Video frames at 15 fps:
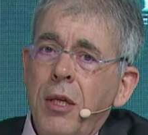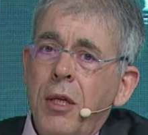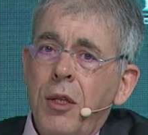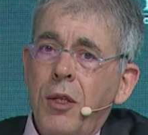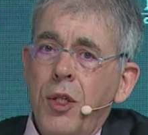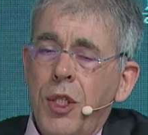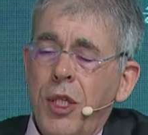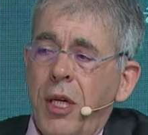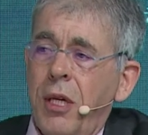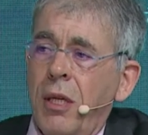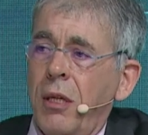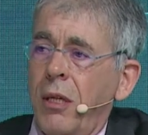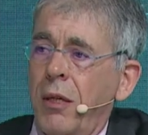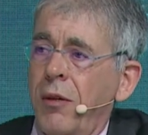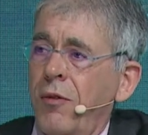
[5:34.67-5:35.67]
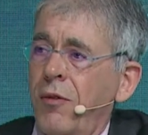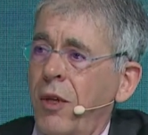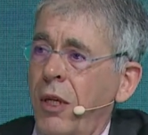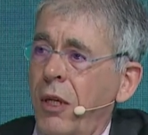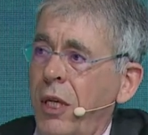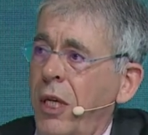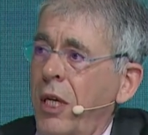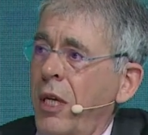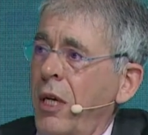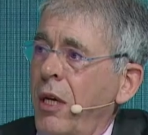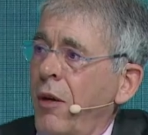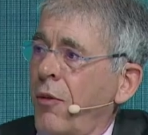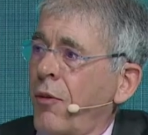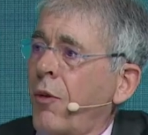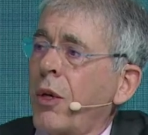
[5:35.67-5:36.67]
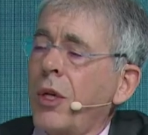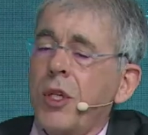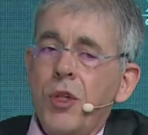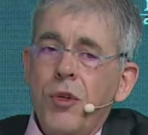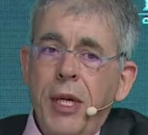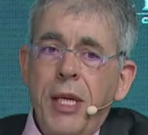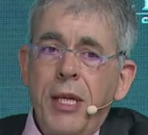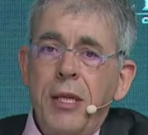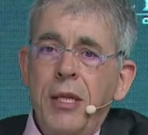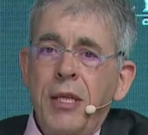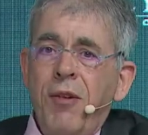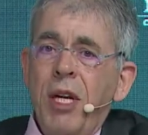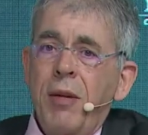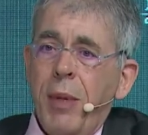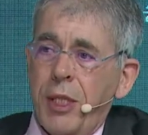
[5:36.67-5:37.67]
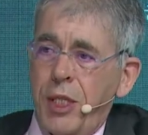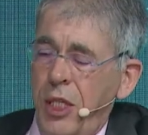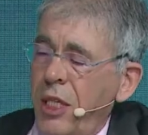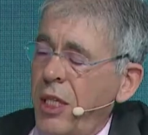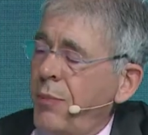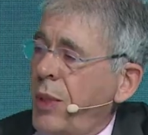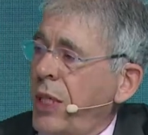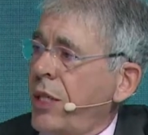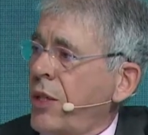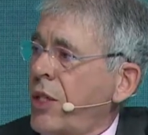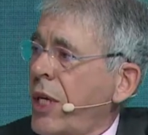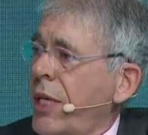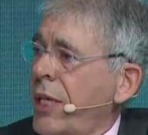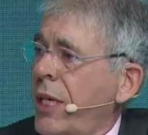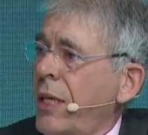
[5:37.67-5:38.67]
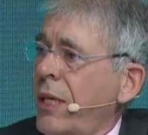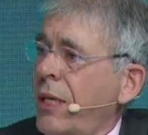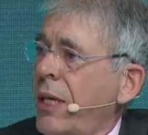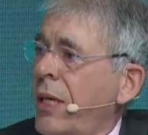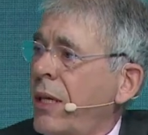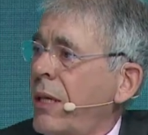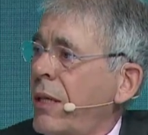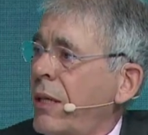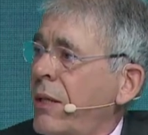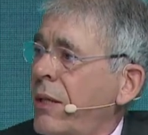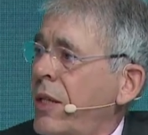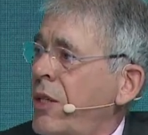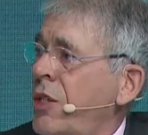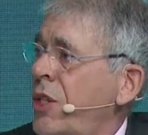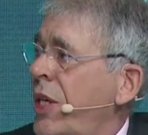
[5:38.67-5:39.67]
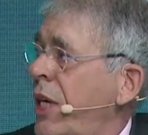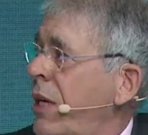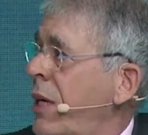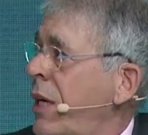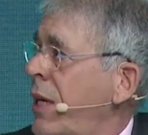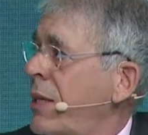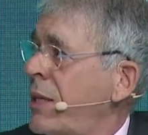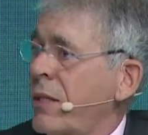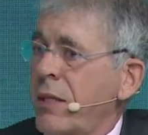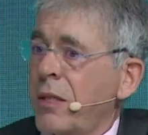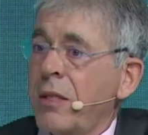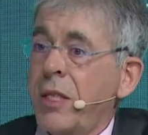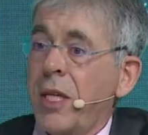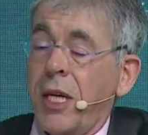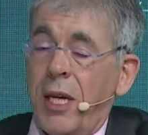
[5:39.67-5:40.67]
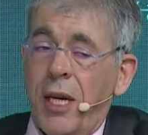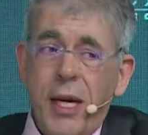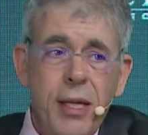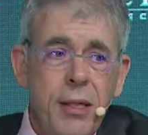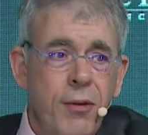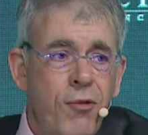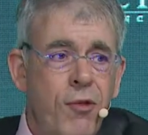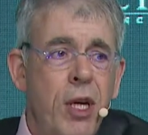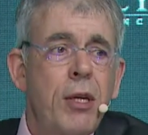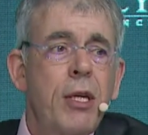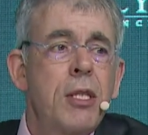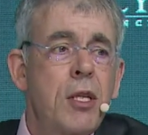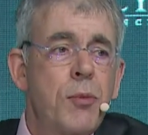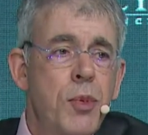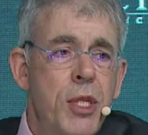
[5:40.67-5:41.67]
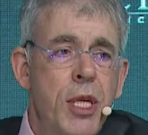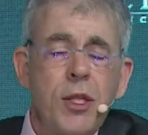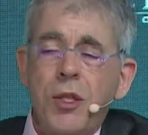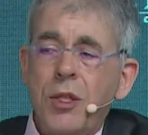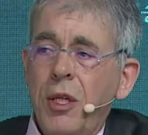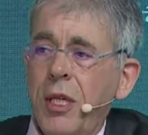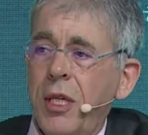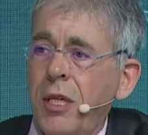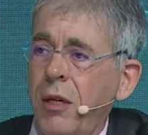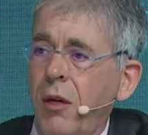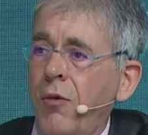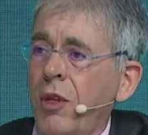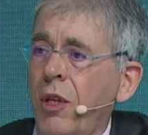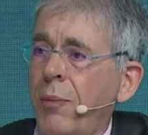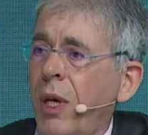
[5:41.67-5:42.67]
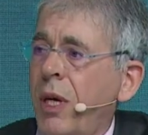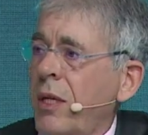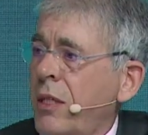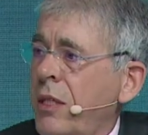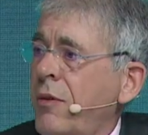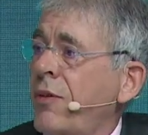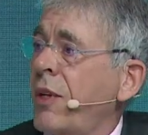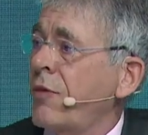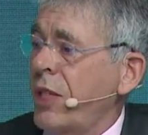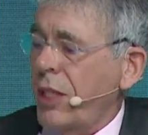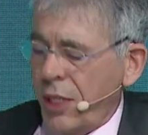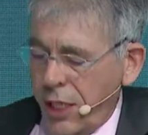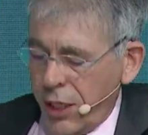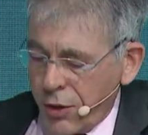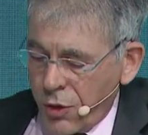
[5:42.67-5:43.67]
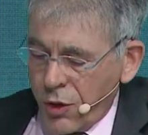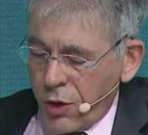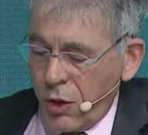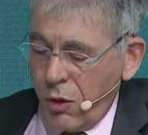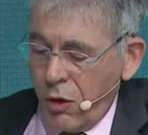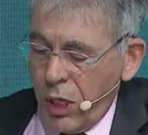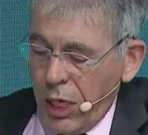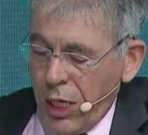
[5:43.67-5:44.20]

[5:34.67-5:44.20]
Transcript: the share of foreign trade divided by GDP in China, this share has declined very substantially over the past 15 years or so.